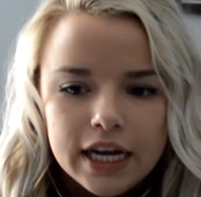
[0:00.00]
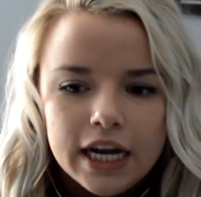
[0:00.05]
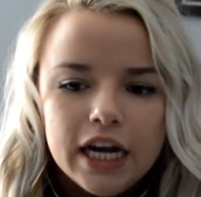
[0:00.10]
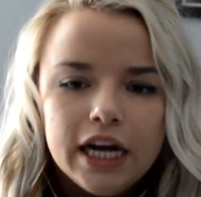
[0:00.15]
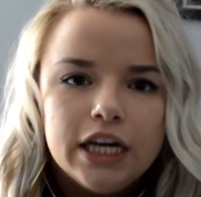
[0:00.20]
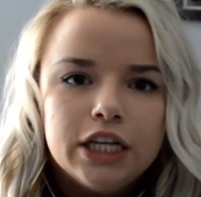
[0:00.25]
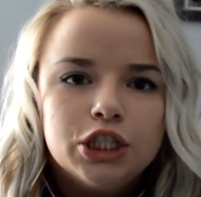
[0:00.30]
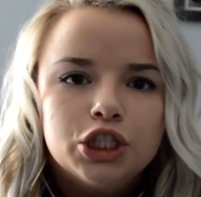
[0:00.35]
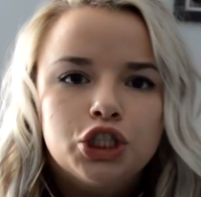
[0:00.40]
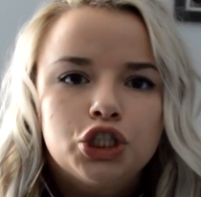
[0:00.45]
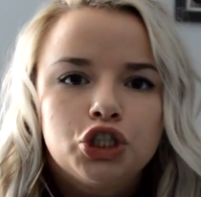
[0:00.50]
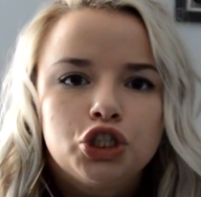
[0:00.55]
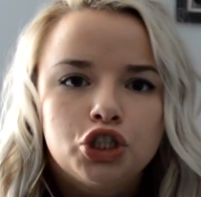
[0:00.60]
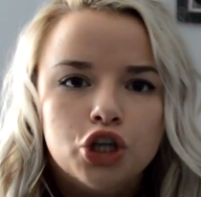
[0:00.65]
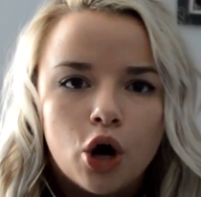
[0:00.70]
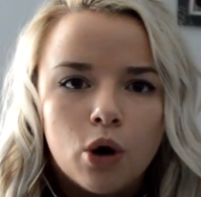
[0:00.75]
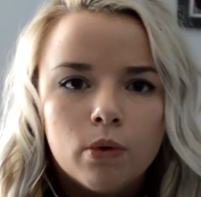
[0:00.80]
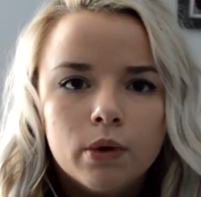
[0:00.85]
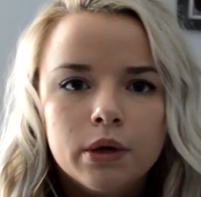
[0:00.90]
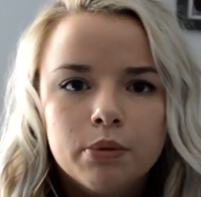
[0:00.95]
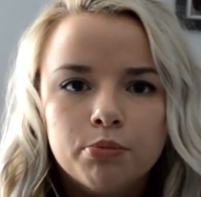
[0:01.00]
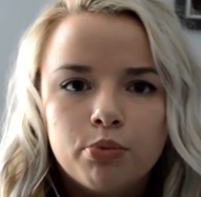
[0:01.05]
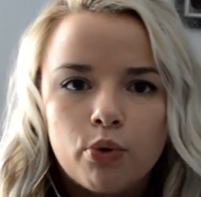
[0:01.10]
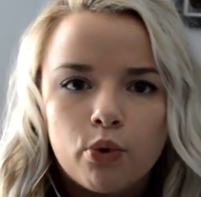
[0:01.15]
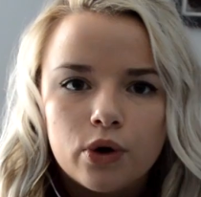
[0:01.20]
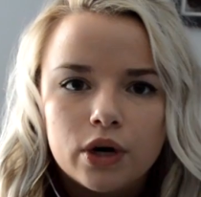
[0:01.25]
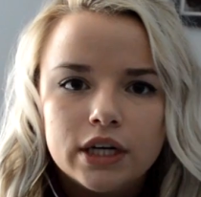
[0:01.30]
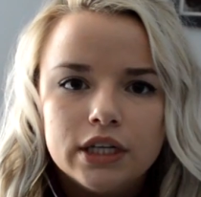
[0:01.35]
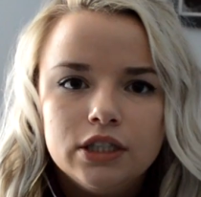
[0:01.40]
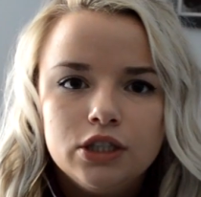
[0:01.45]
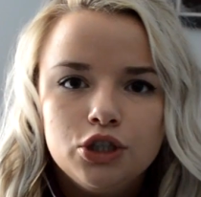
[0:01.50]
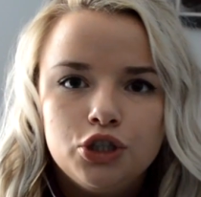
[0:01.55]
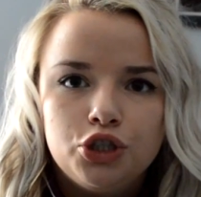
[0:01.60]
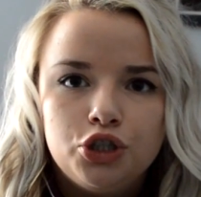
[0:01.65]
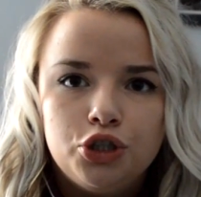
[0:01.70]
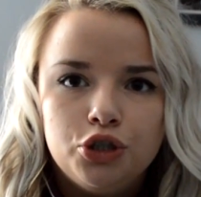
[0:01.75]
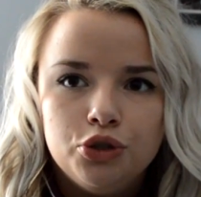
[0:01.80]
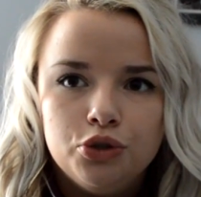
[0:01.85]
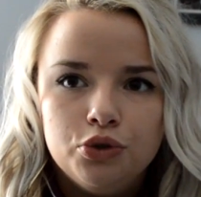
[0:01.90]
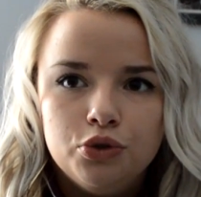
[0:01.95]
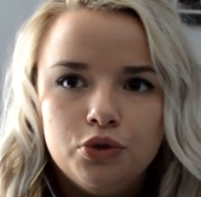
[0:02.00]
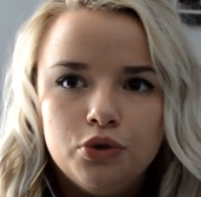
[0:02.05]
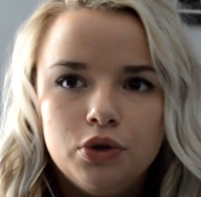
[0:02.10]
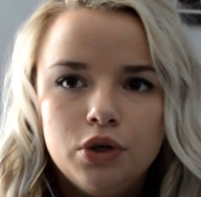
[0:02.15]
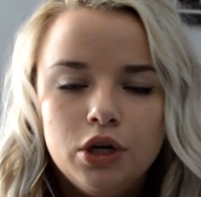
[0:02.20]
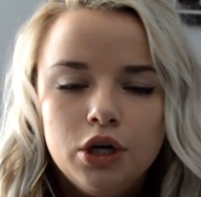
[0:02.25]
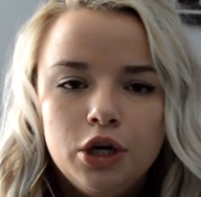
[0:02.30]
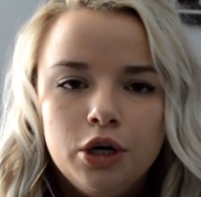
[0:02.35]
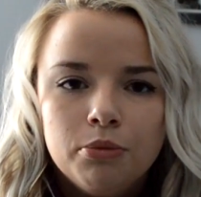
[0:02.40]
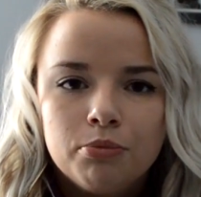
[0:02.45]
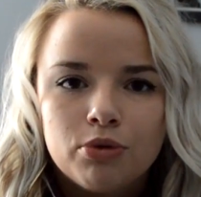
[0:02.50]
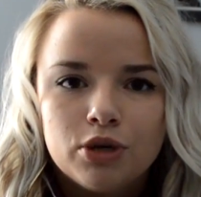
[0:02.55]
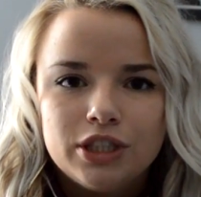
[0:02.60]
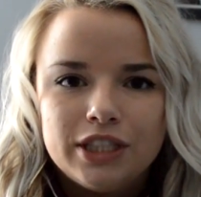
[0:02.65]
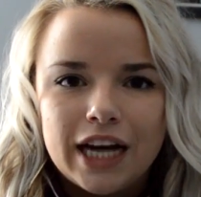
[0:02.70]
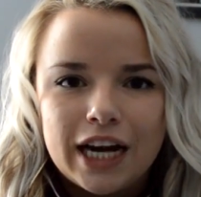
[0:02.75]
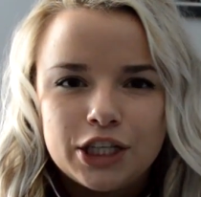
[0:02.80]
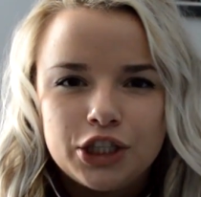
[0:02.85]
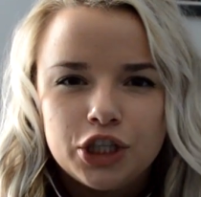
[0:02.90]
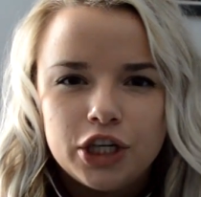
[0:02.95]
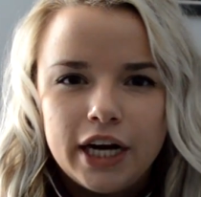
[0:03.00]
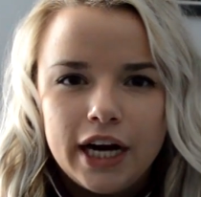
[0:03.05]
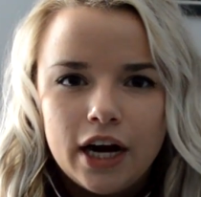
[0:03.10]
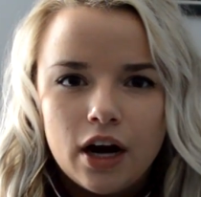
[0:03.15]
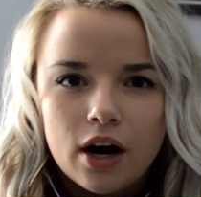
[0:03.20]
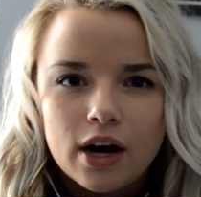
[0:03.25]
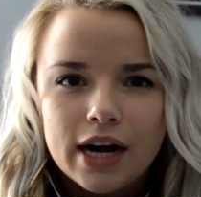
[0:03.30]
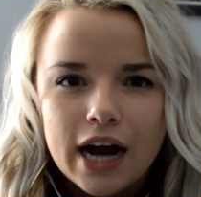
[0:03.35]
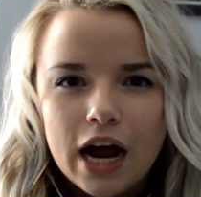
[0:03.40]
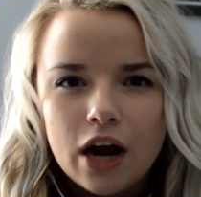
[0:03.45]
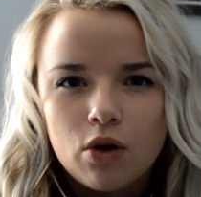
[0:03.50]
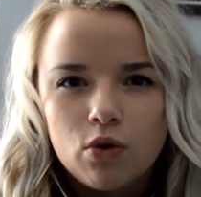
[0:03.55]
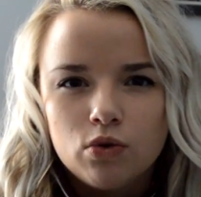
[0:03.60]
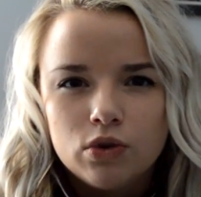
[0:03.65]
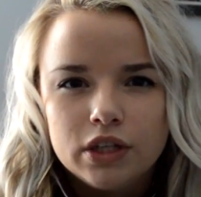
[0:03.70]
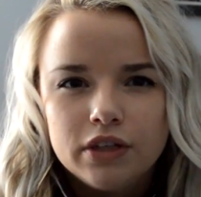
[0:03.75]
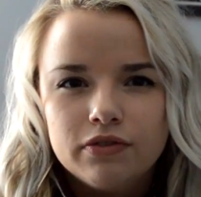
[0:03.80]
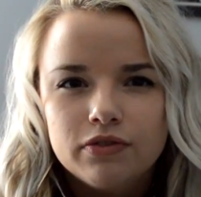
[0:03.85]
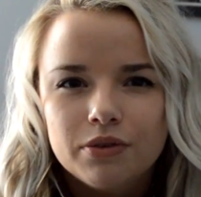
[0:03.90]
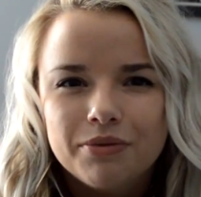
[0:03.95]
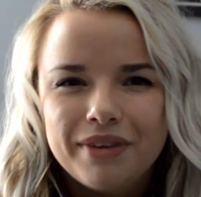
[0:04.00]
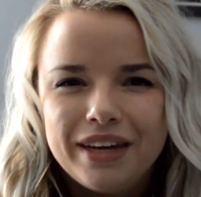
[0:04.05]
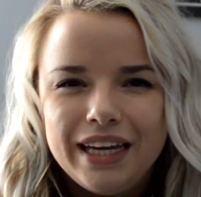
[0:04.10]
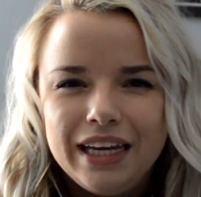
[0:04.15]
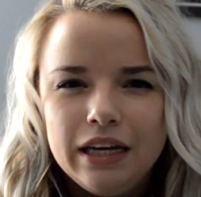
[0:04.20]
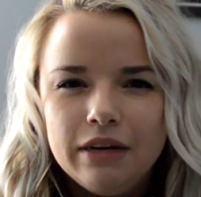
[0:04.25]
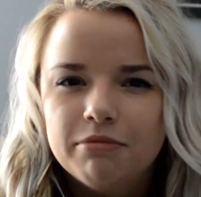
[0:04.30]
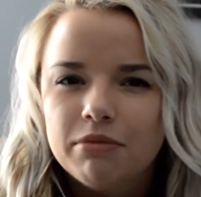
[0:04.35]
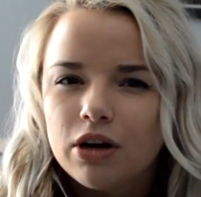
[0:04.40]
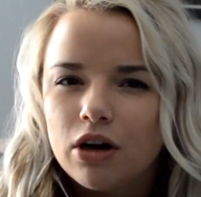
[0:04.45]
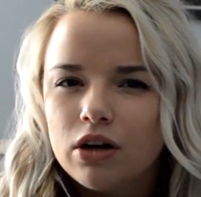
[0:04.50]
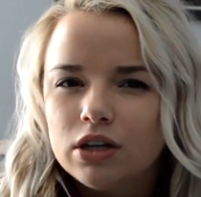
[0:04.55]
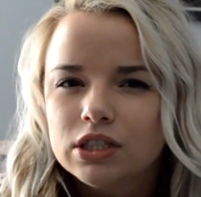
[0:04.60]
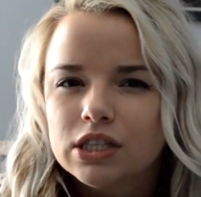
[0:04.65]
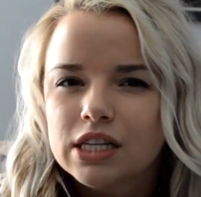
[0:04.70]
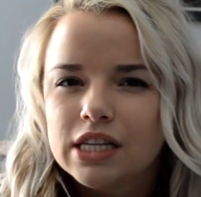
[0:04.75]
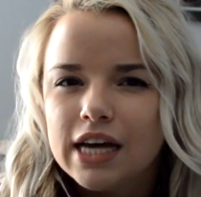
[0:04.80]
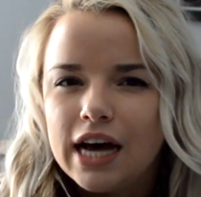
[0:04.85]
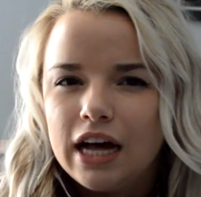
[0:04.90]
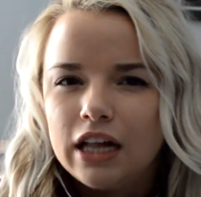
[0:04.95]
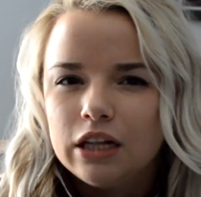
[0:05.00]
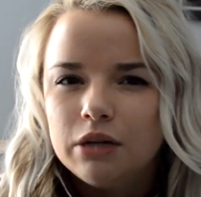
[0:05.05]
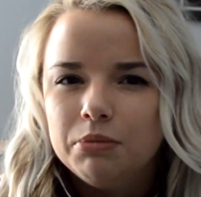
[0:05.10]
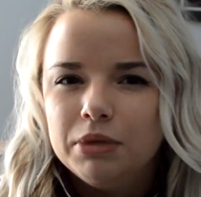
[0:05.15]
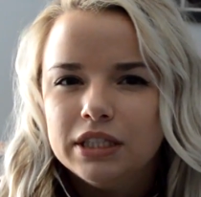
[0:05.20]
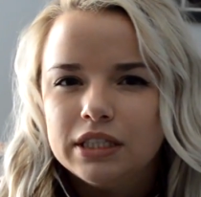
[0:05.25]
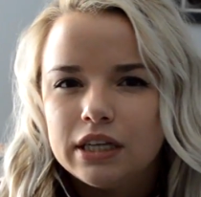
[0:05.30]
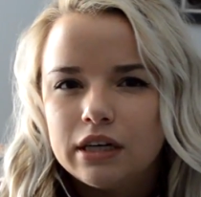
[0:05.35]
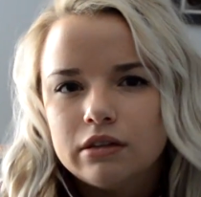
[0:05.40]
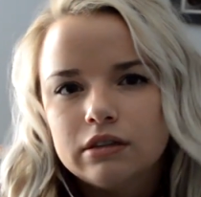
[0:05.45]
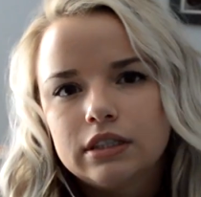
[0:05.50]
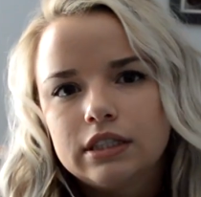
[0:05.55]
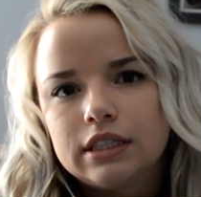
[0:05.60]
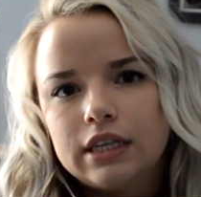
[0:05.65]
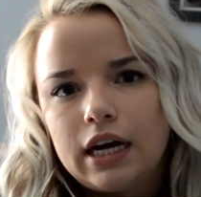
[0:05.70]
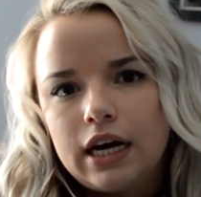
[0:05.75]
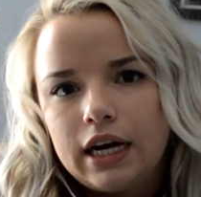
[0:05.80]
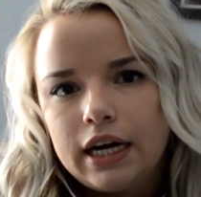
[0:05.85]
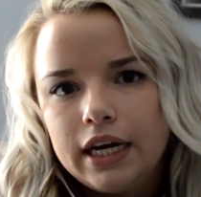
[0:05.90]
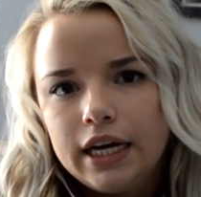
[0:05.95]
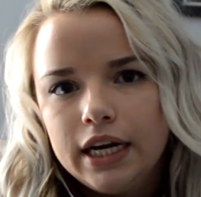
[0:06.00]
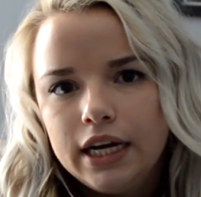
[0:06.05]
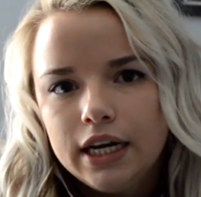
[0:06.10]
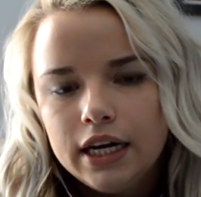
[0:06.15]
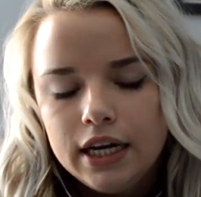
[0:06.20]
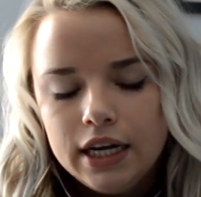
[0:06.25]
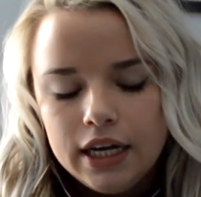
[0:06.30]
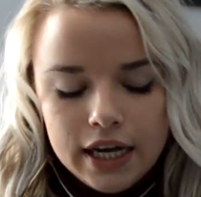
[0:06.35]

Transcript: It is so important to protect your hair not only from heat but also the elements outside.